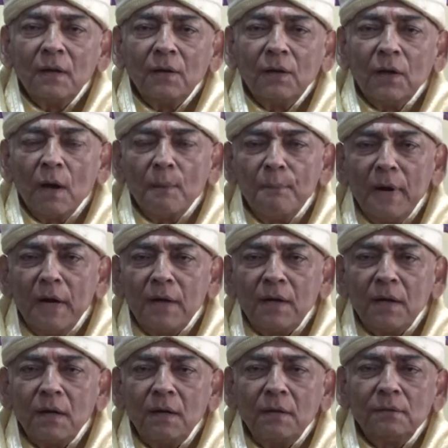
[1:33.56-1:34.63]
The government
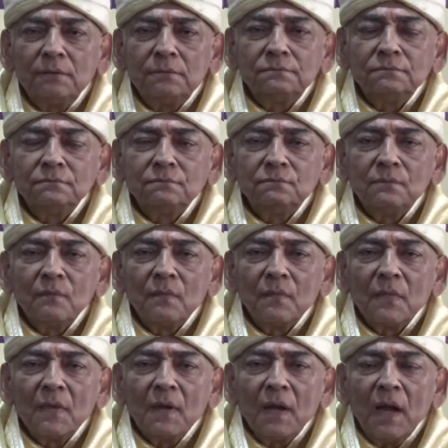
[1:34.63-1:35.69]

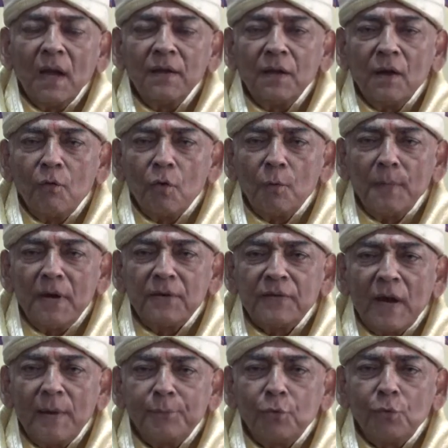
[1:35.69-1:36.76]
and the governments
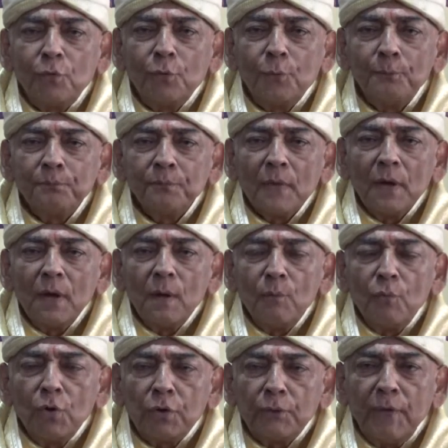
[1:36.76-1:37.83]
have to
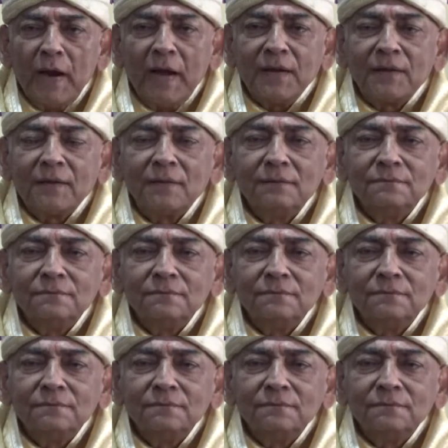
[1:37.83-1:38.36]
motivate